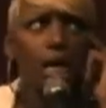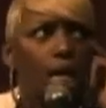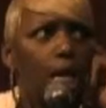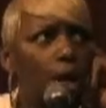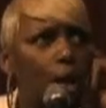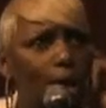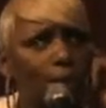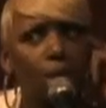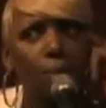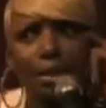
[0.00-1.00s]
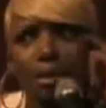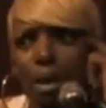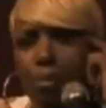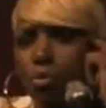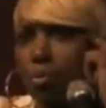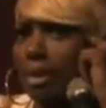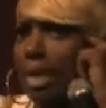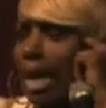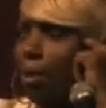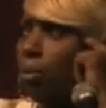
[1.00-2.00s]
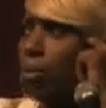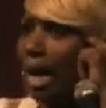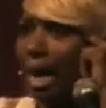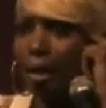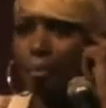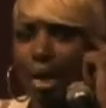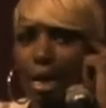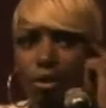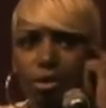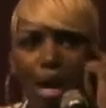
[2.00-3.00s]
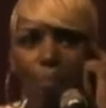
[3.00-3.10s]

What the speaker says: Lord, I would go back to my room and be like, what am I going to do?